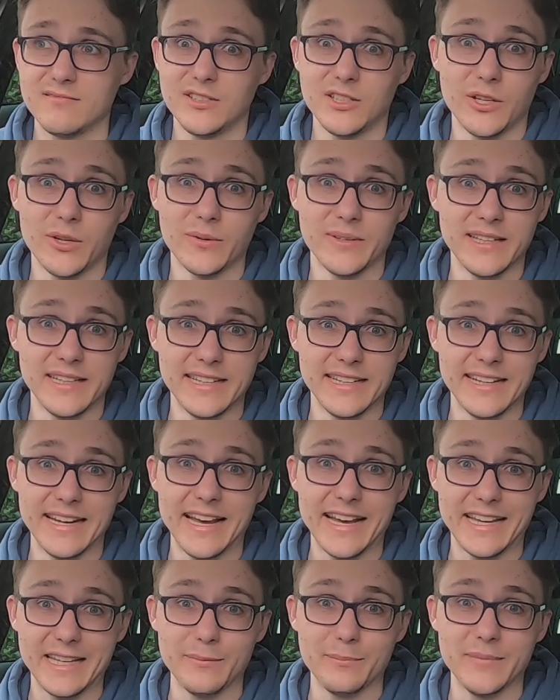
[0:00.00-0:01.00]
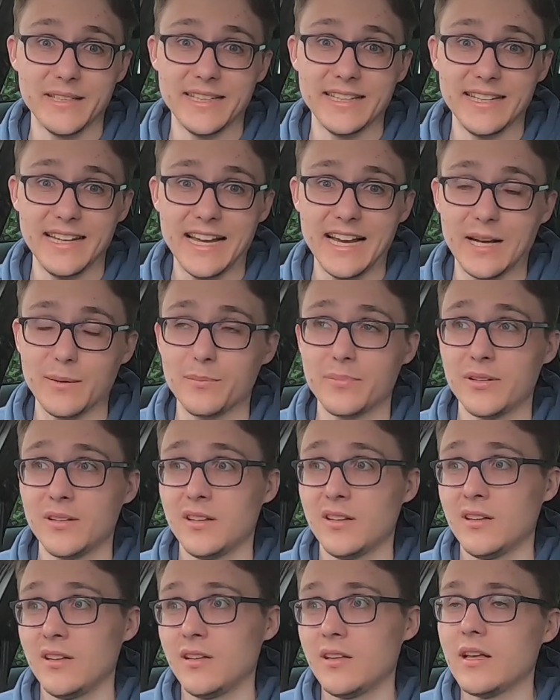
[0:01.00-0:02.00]
you know, nearly an 8-minute lap.
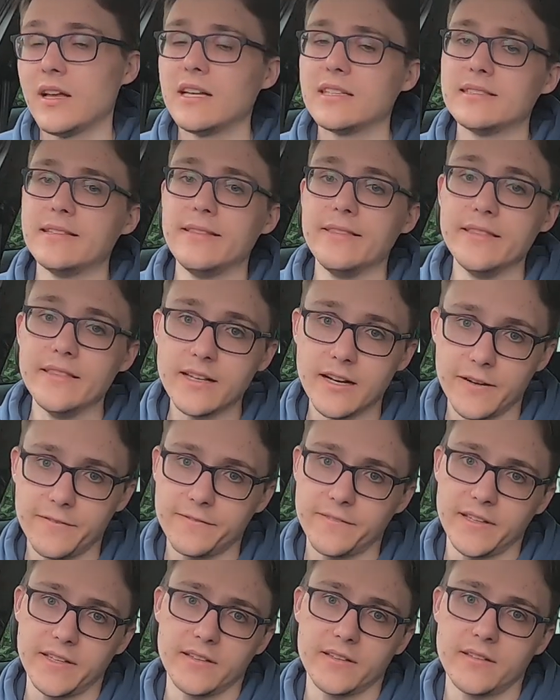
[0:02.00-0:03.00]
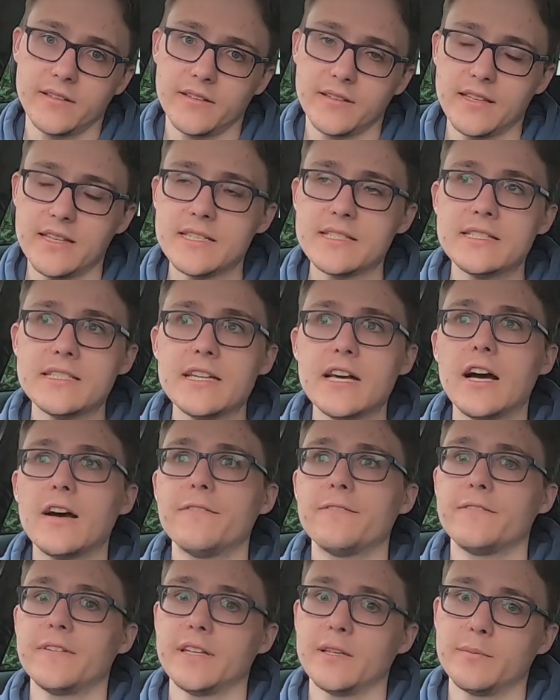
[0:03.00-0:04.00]
It's nothing. There's
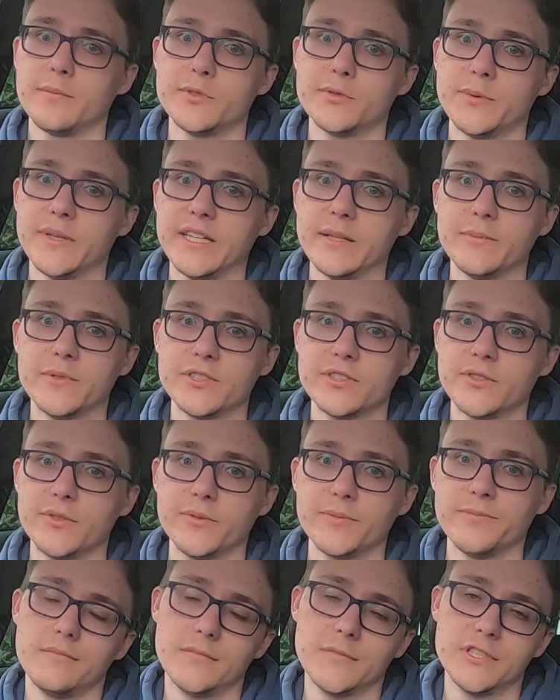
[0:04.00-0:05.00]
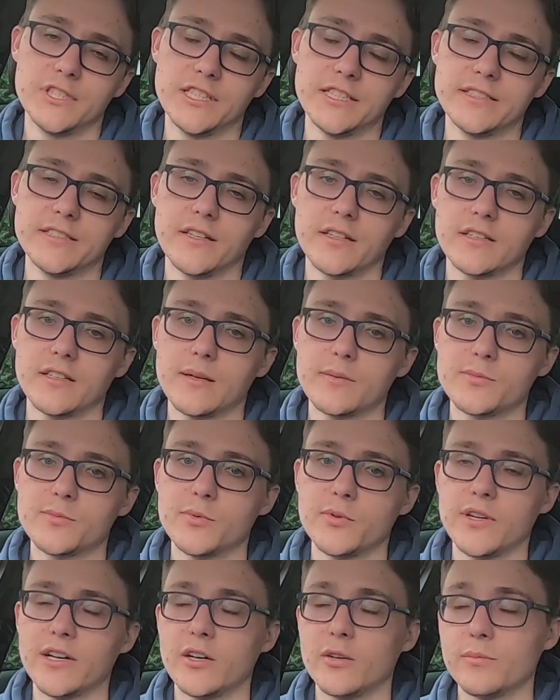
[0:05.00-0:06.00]
nothing between them at all. GTI
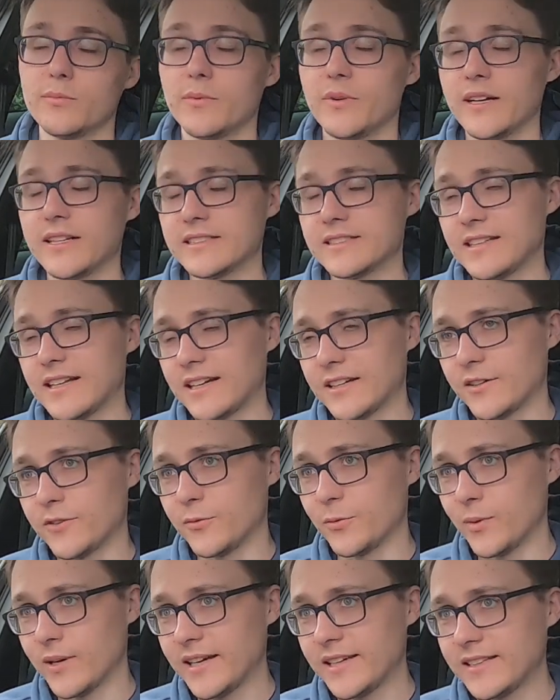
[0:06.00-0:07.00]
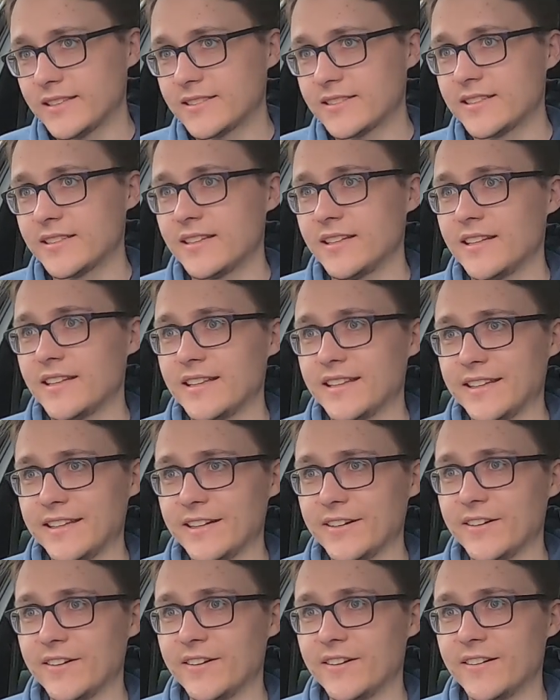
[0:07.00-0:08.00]
Clubsport helped by its lack of weight. The
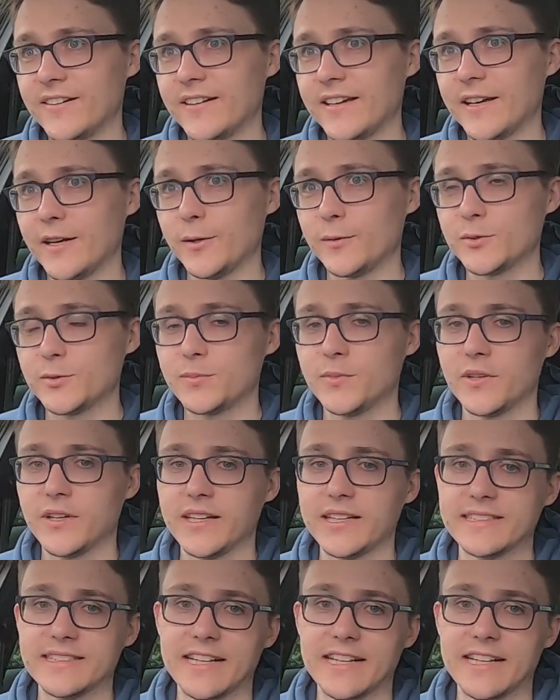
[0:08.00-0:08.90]
R helped by its